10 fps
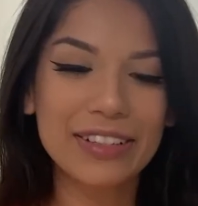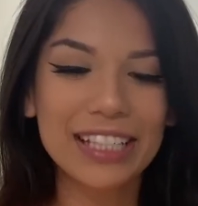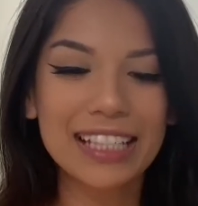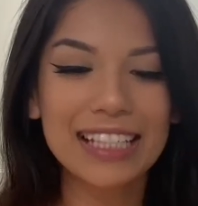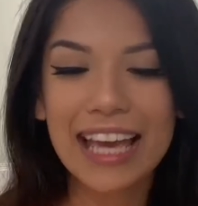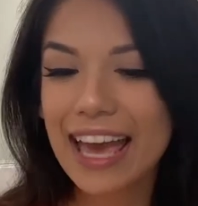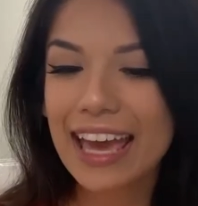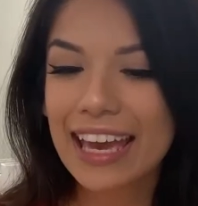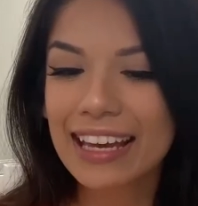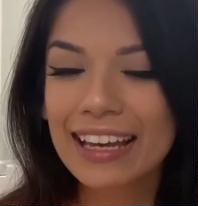
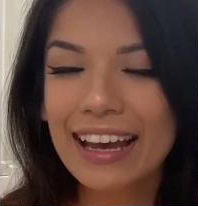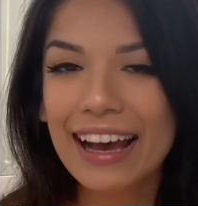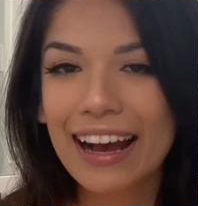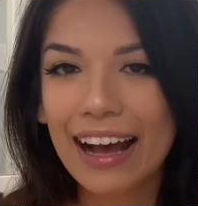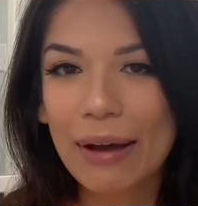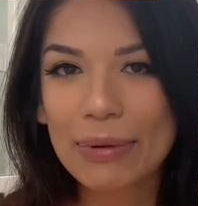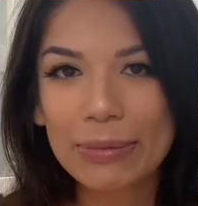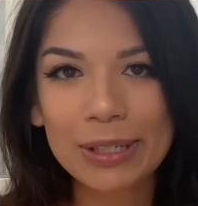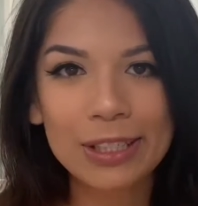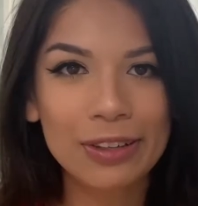today I'm gonna
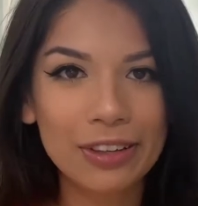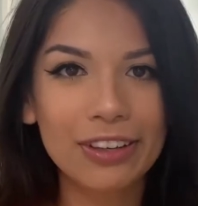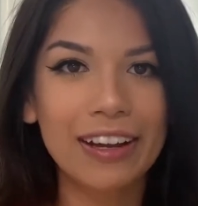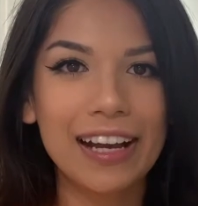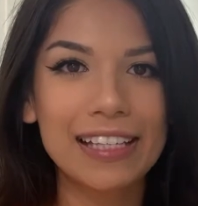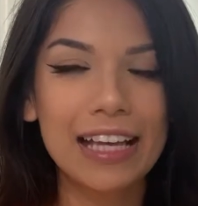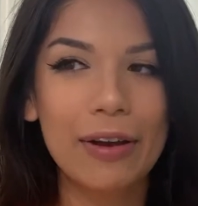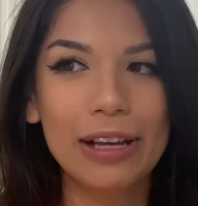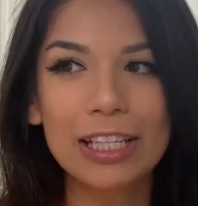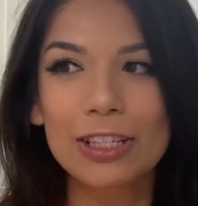be showing you guys how
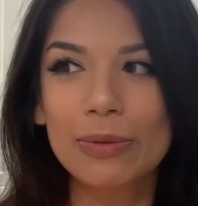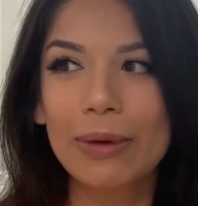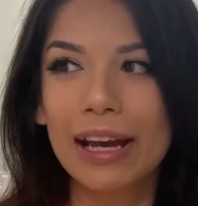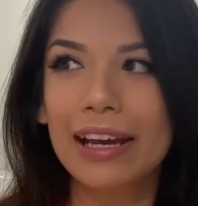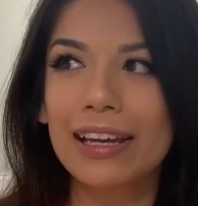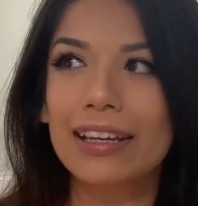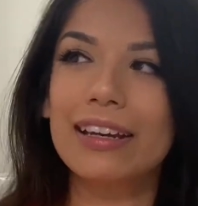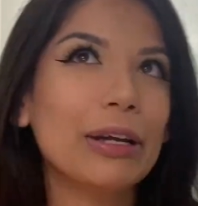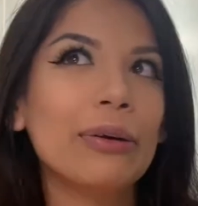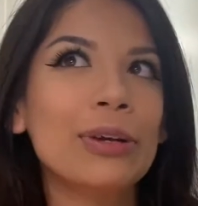I do my
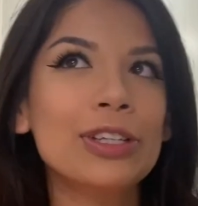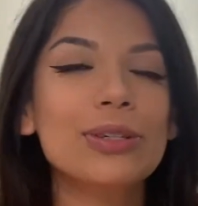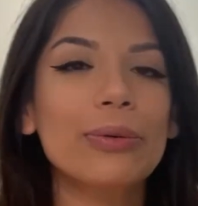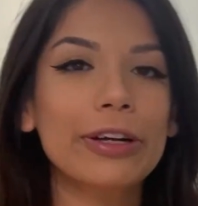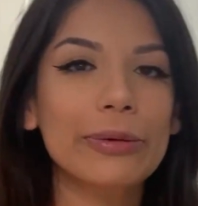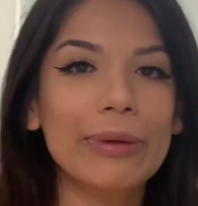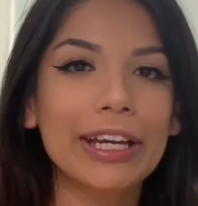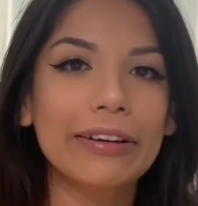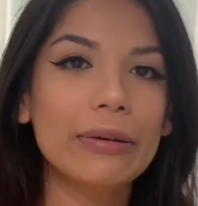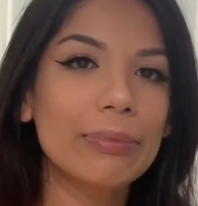going to work
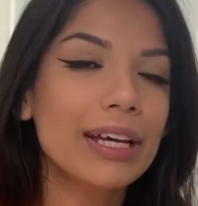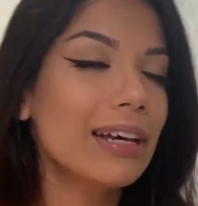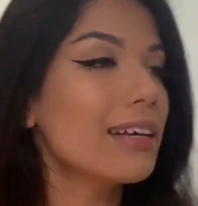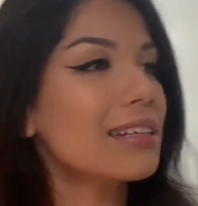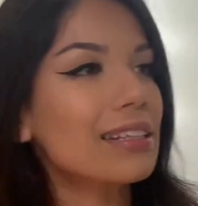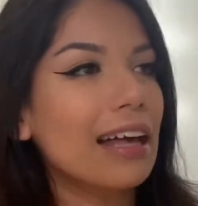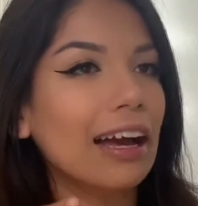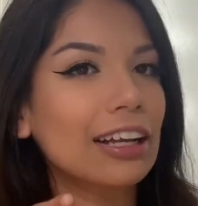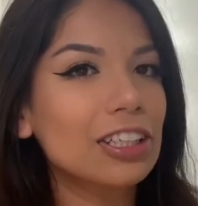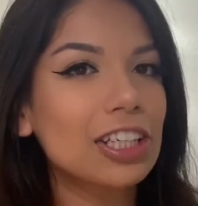makeup
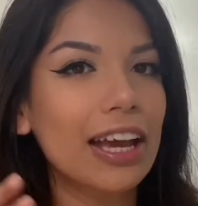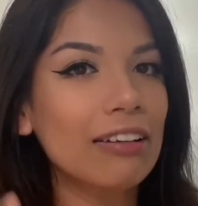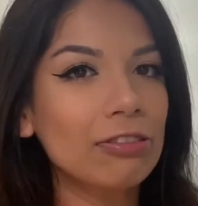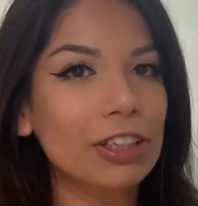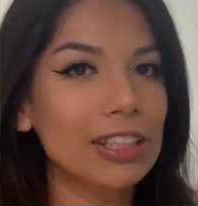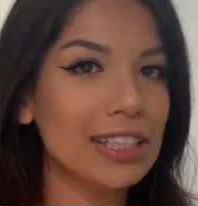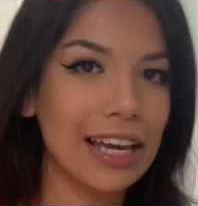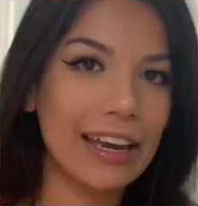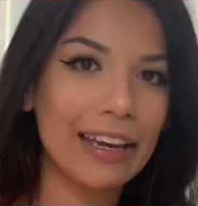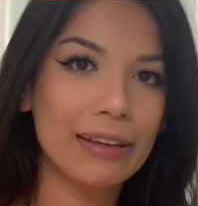/
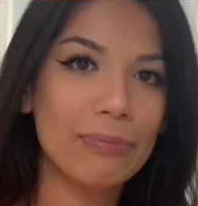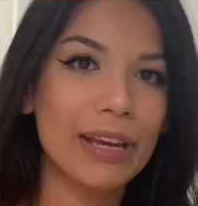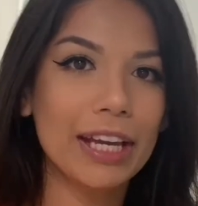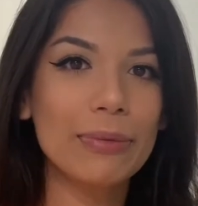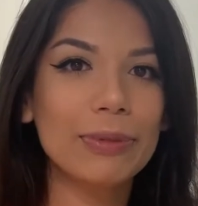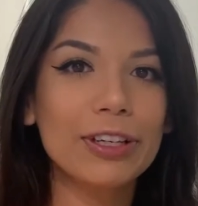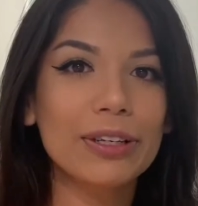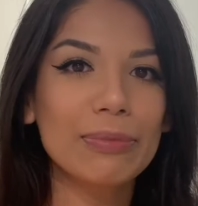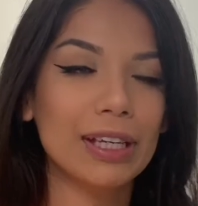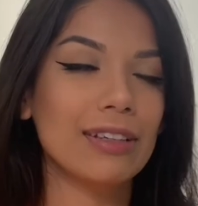everyday makeup look,
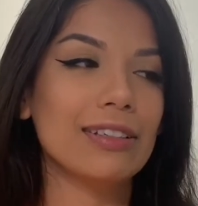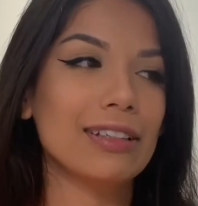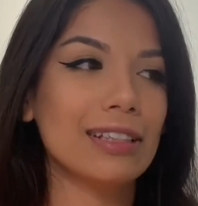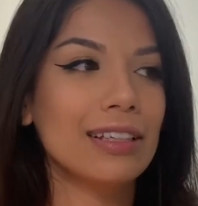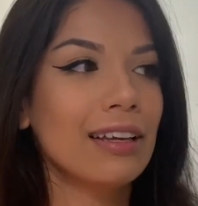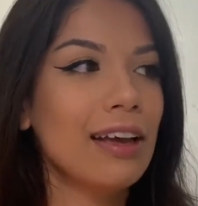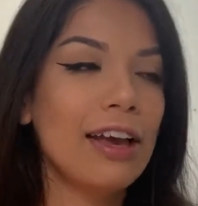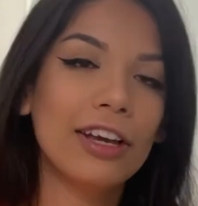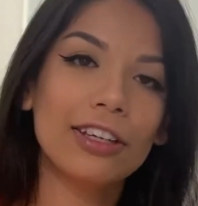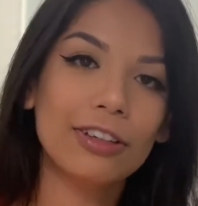because
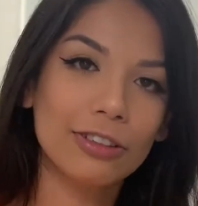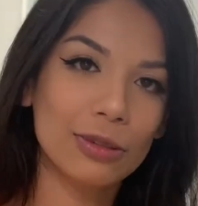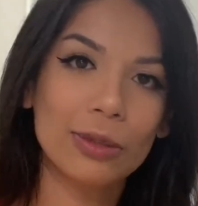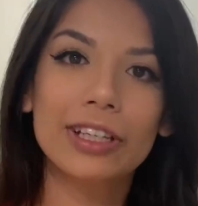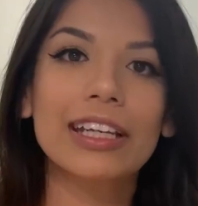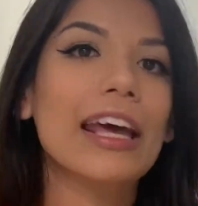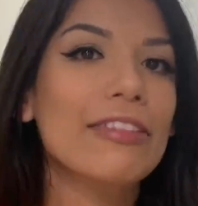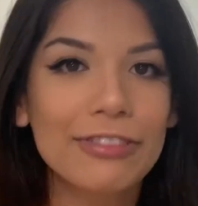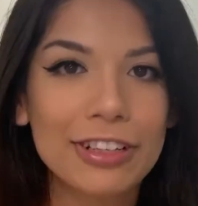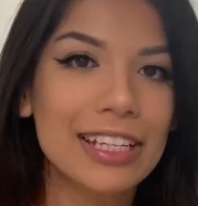your girl's working
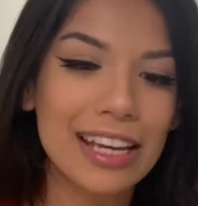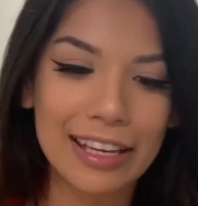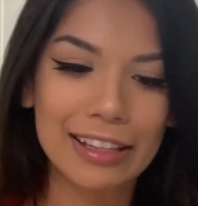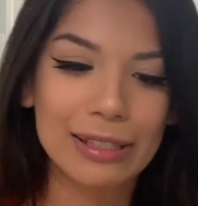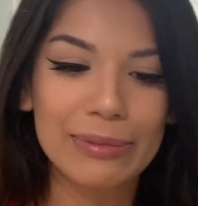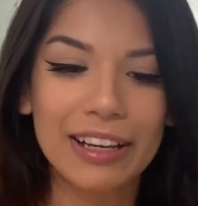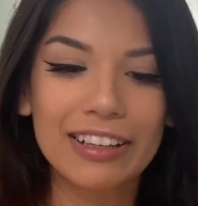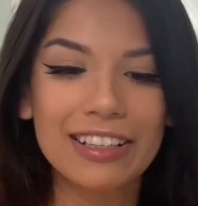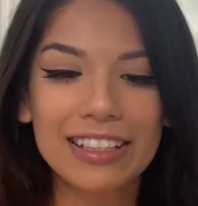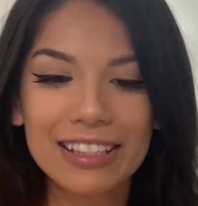every day, let's be
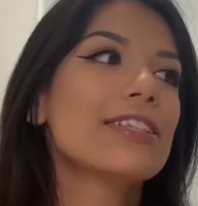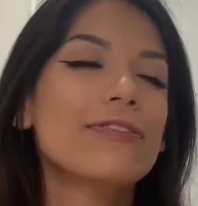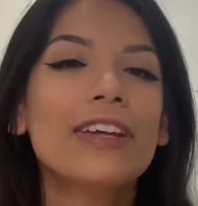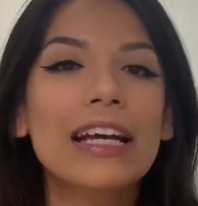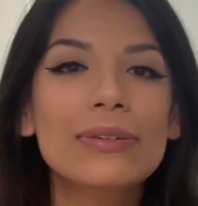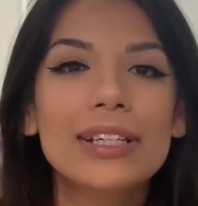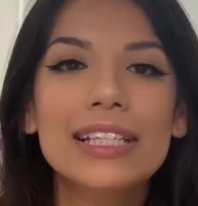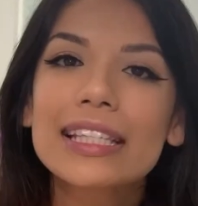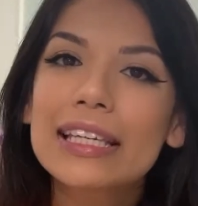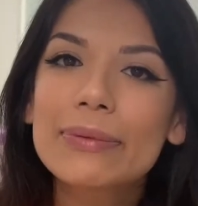honest. So if you guys want to
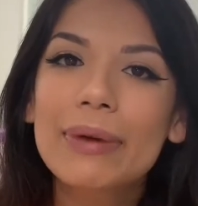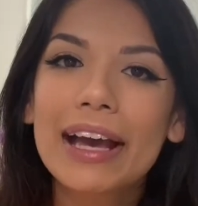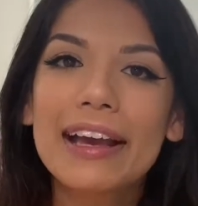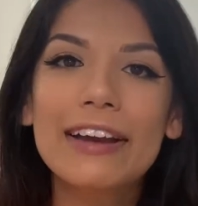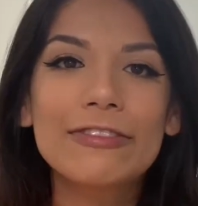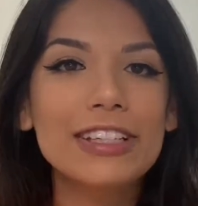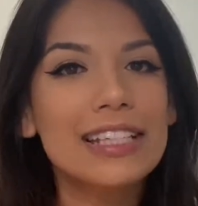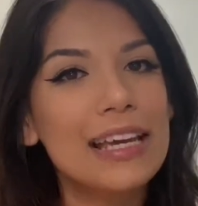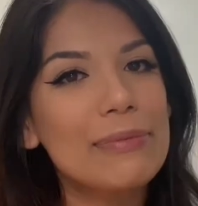see my everyday